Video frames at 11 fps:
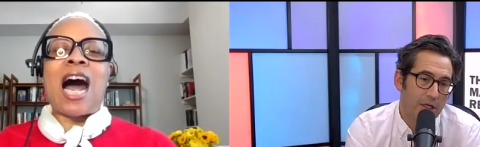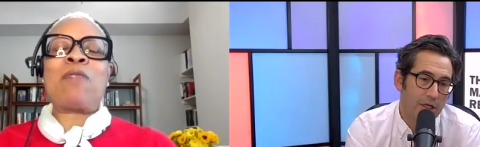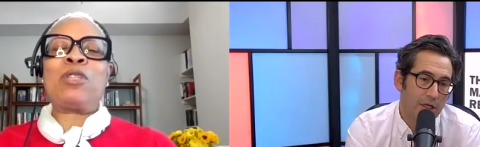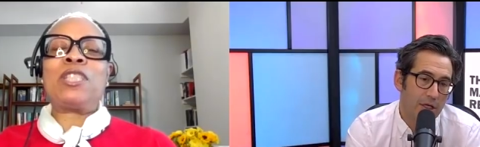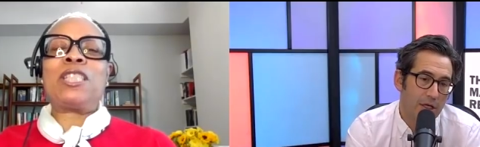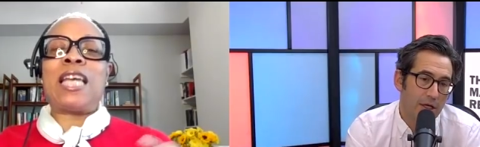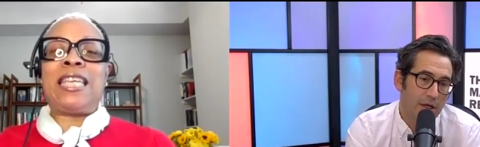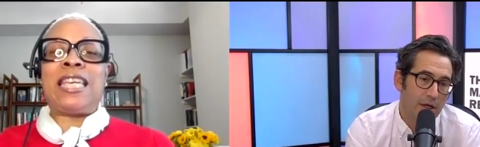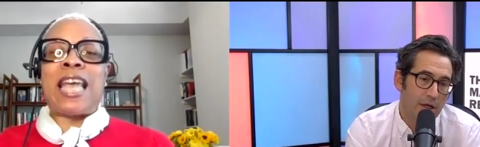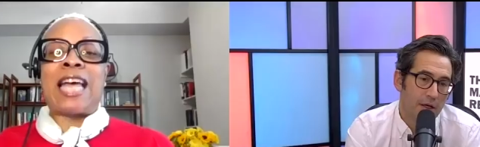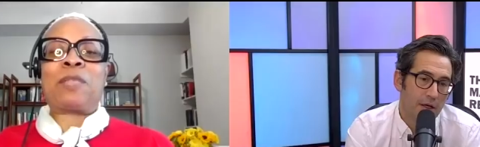Speaker 1: I would say
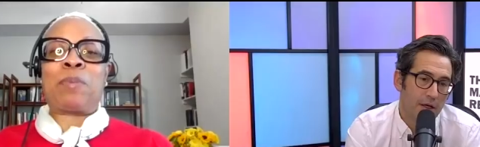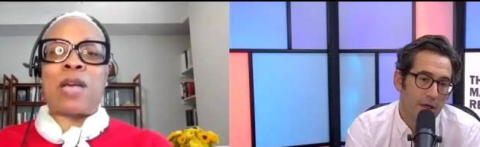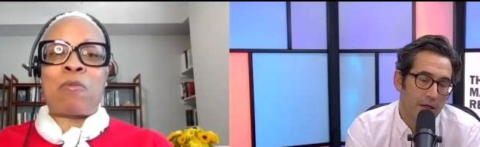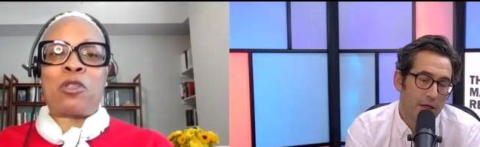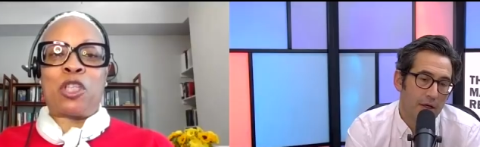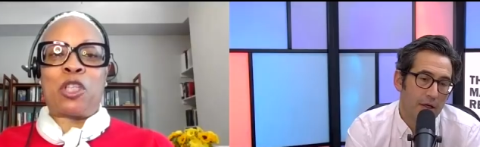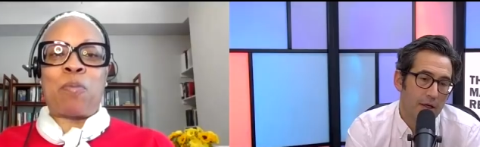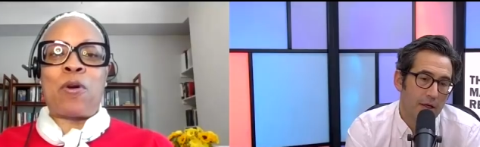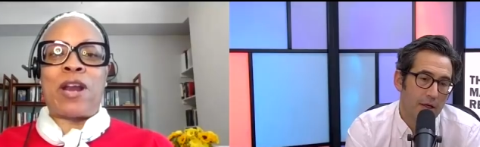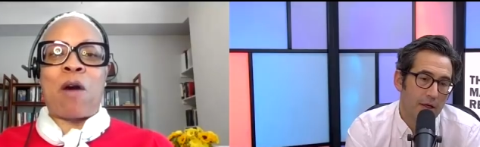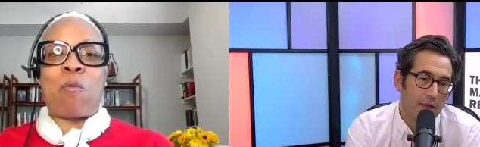yes, but I will just
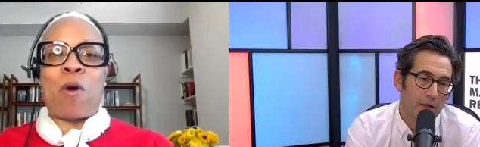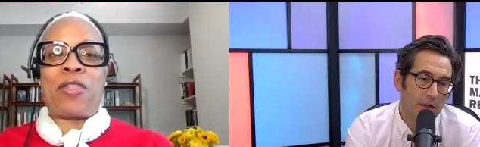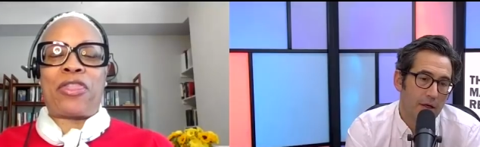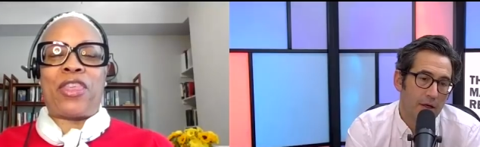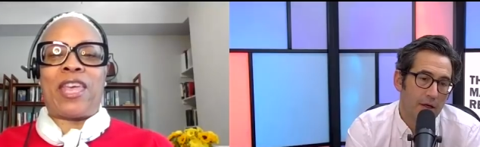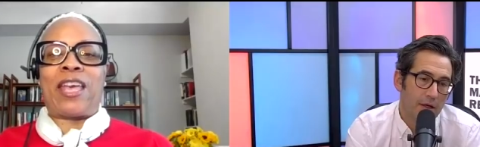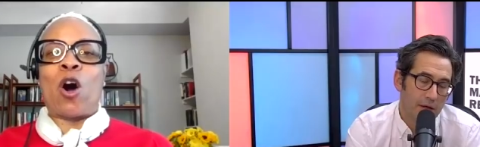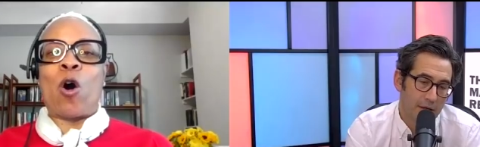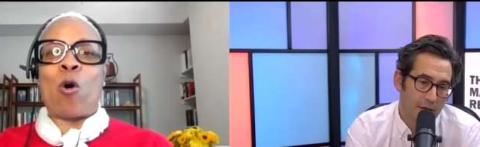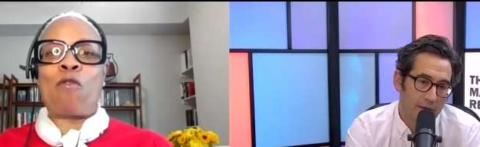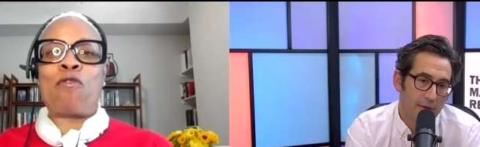point out one thing.
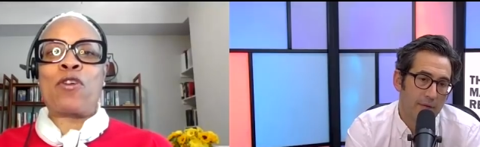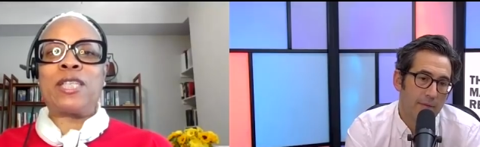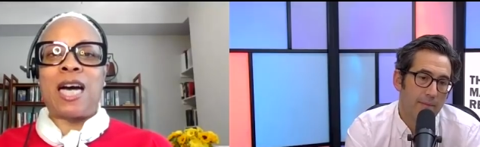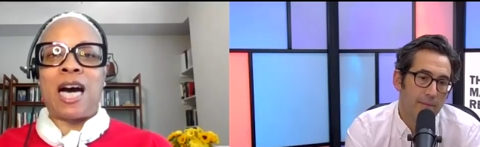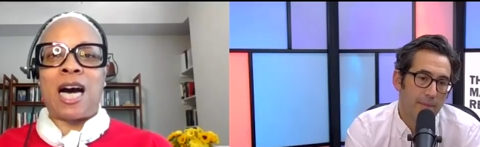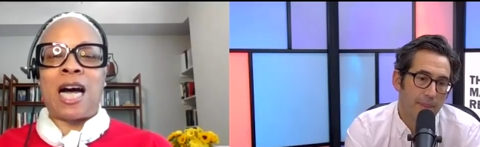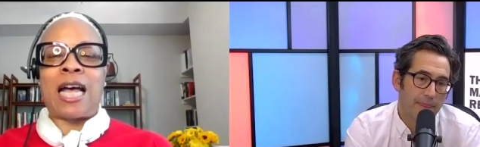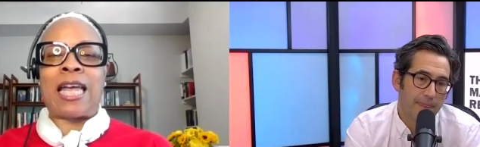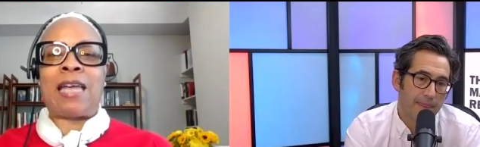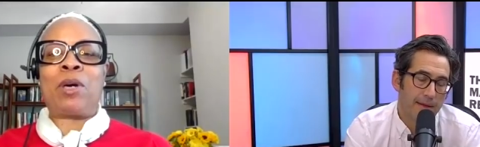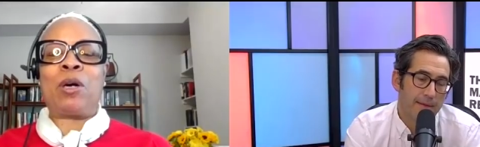Over
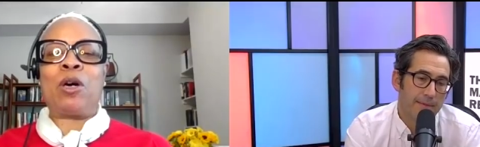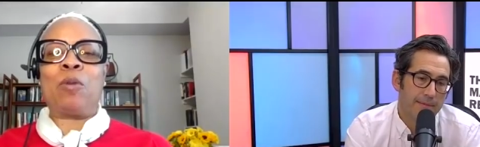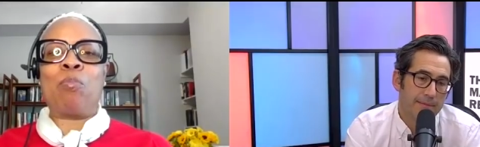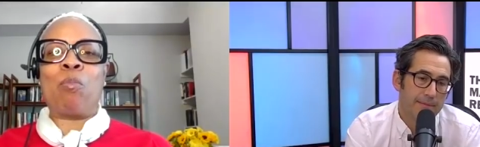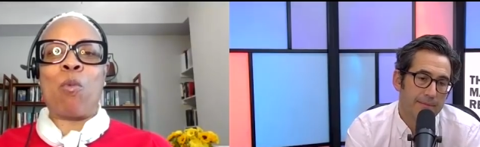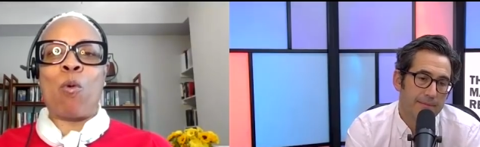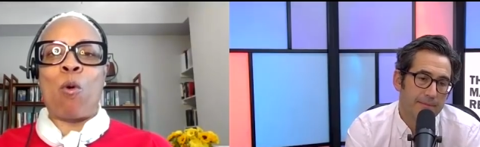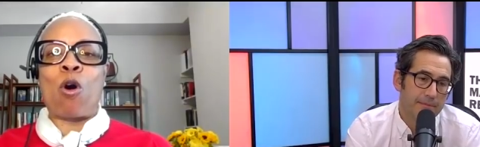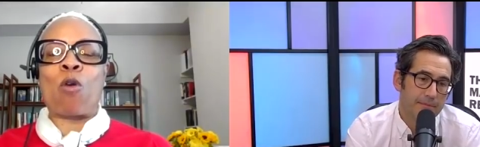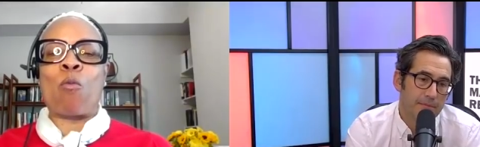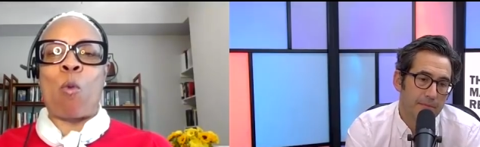time,
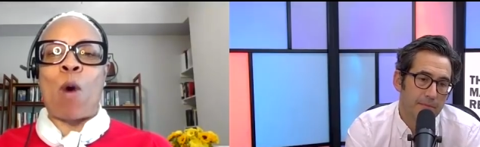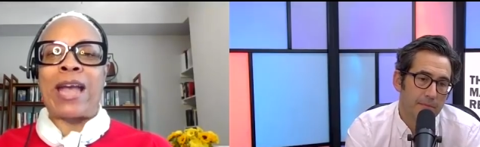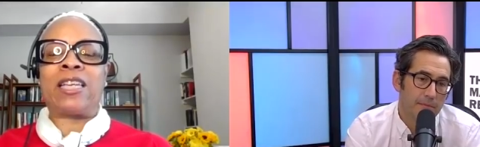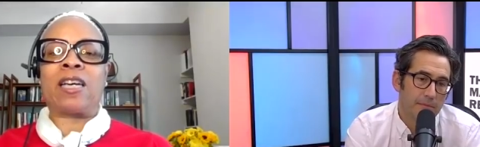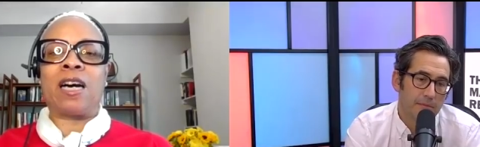more white